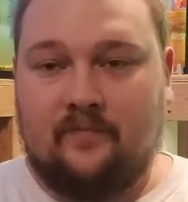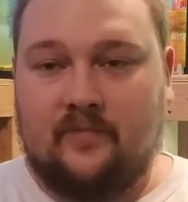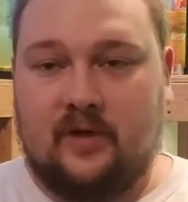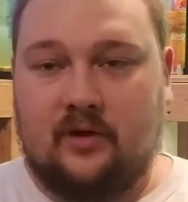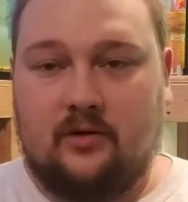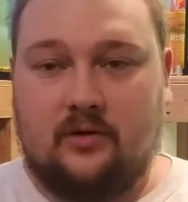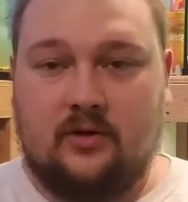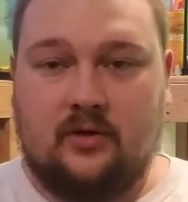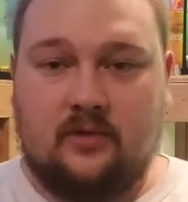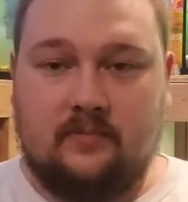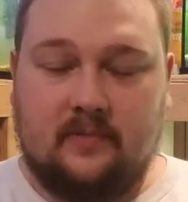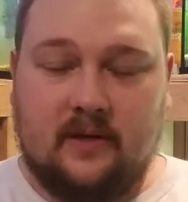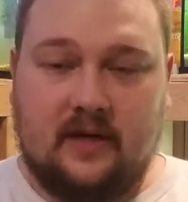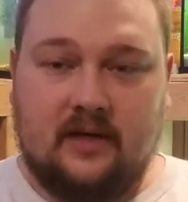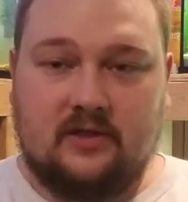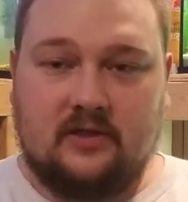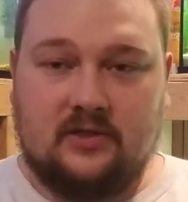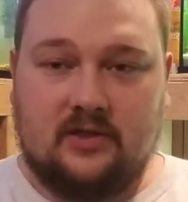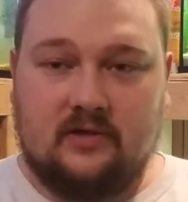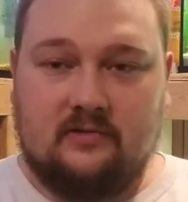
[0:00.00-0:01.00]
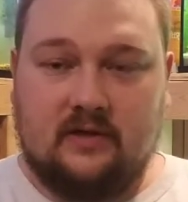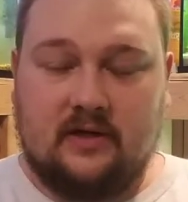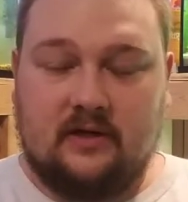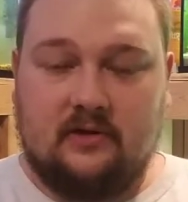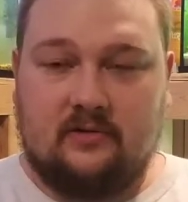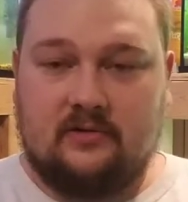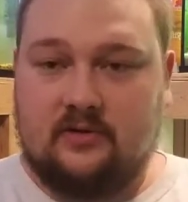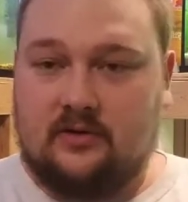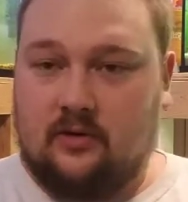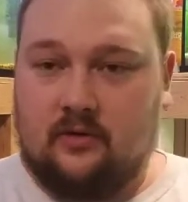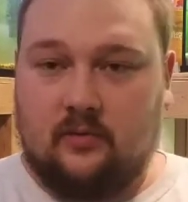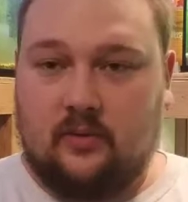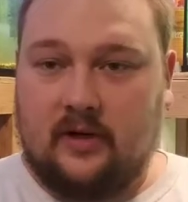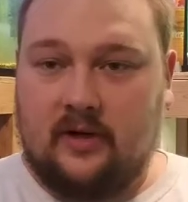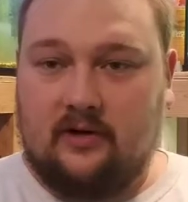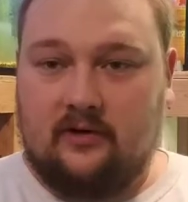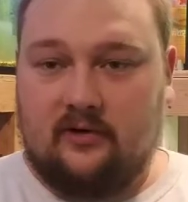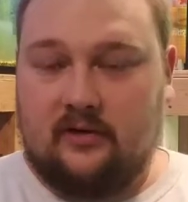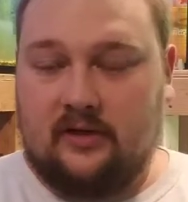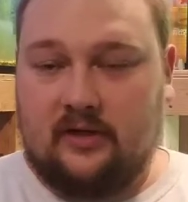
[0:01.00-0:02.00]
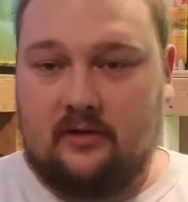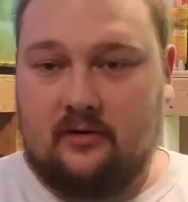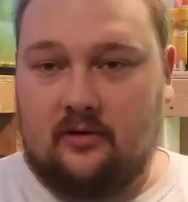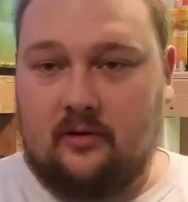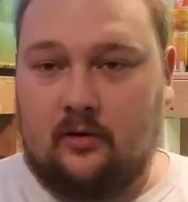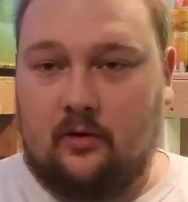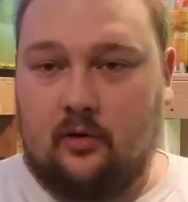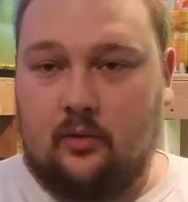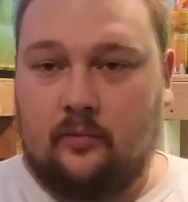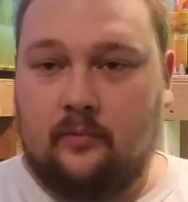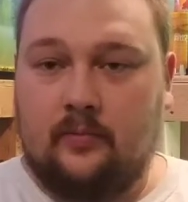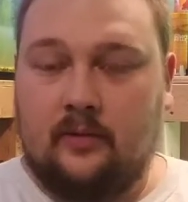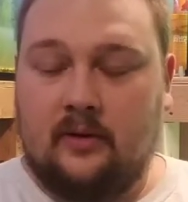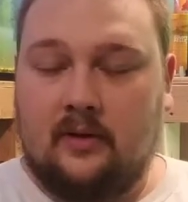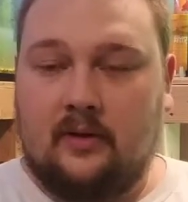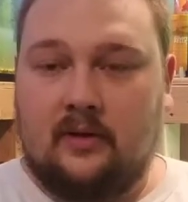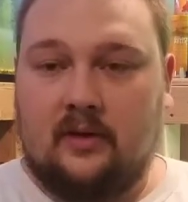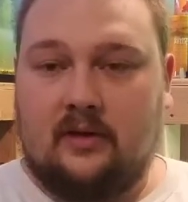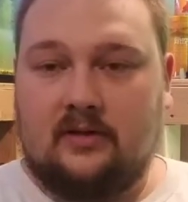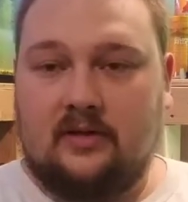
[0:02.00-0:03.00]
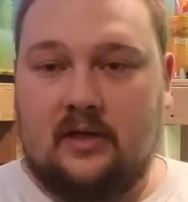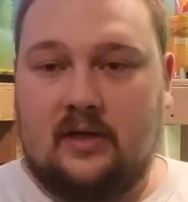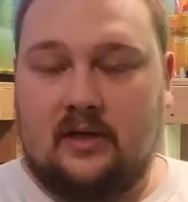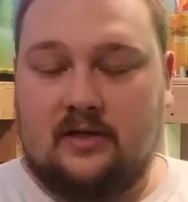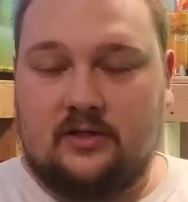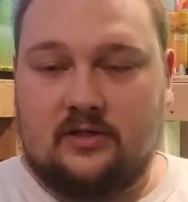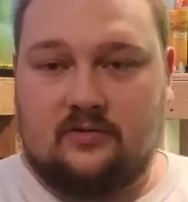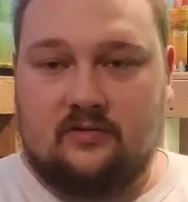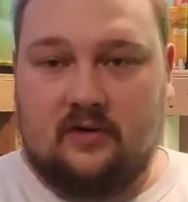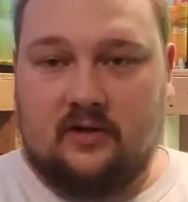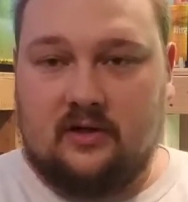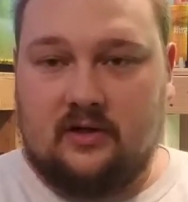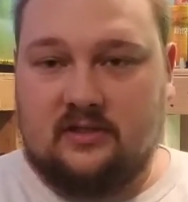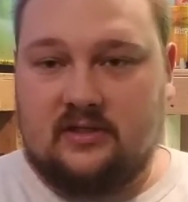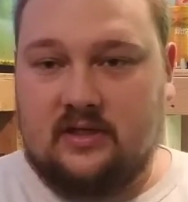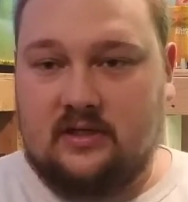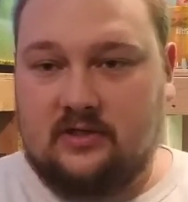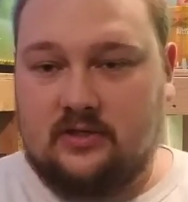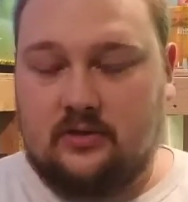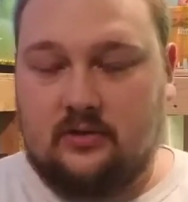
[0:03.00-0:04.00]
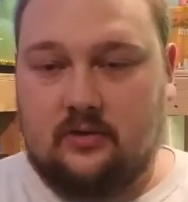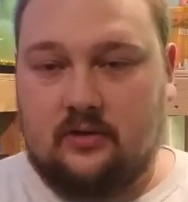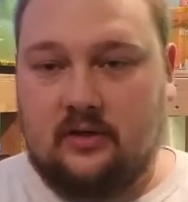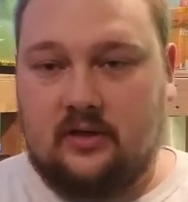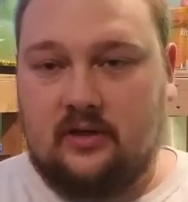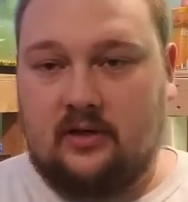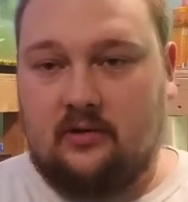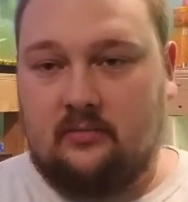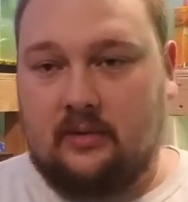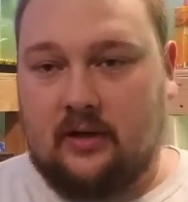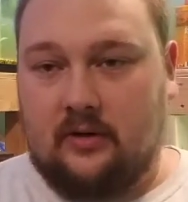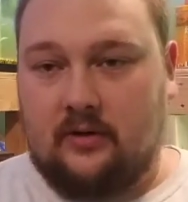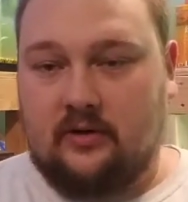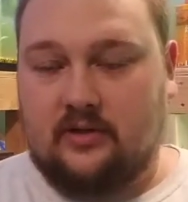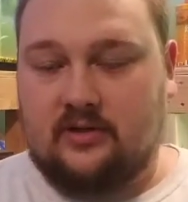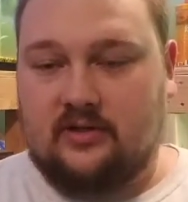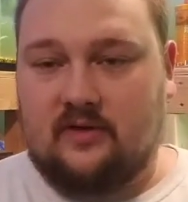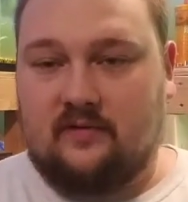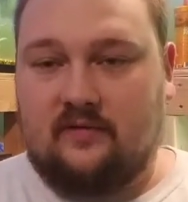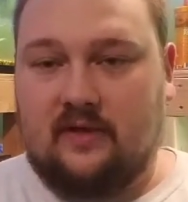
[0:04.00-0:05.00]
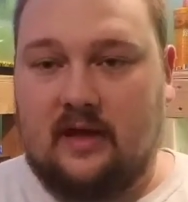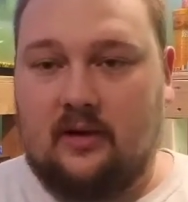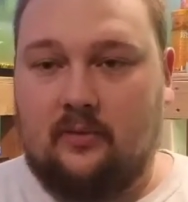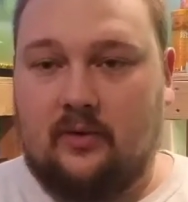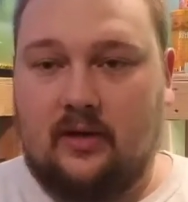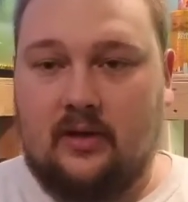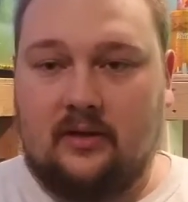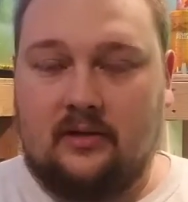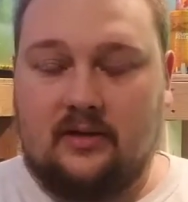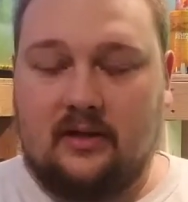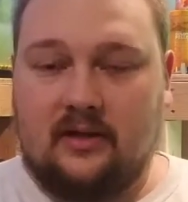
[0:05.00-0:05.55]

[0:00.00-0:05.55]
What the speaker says: Now you could buy a generator, don't wire it into your home, and just run an extension cord in and power your stuff that way.